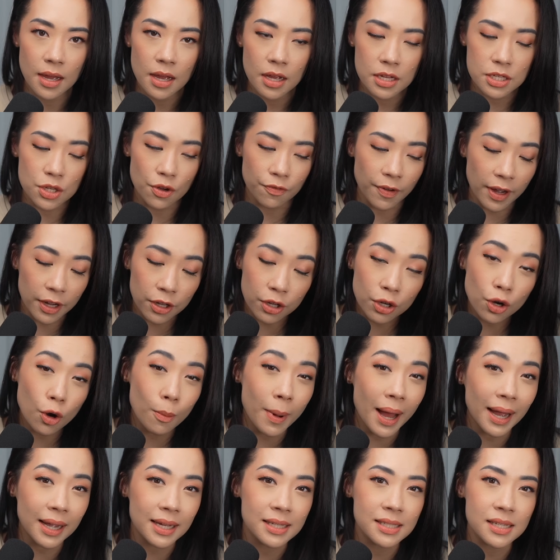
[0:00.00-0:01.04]
So if I could go
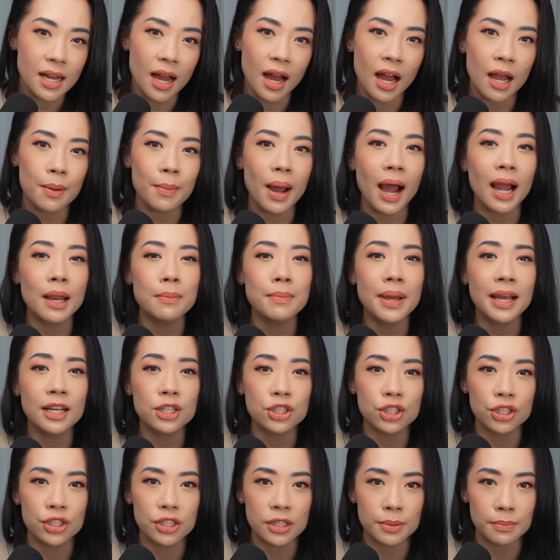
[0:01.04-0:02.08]
back in time, I'd make
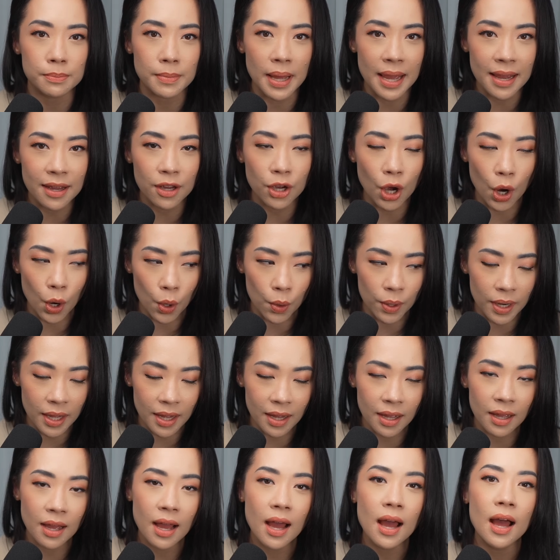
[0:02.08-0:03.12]
sure to make
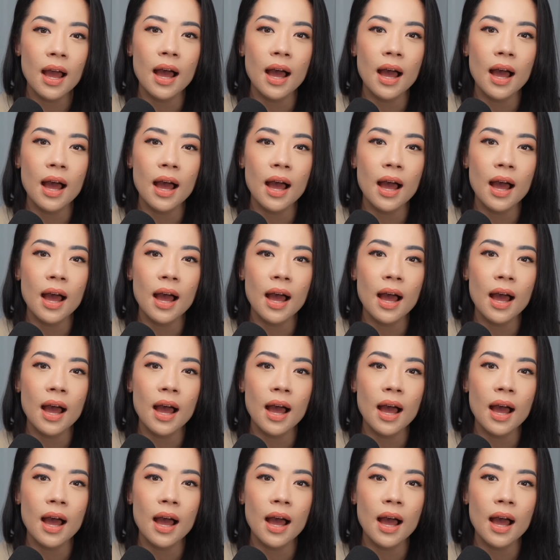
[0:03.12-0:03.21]
coding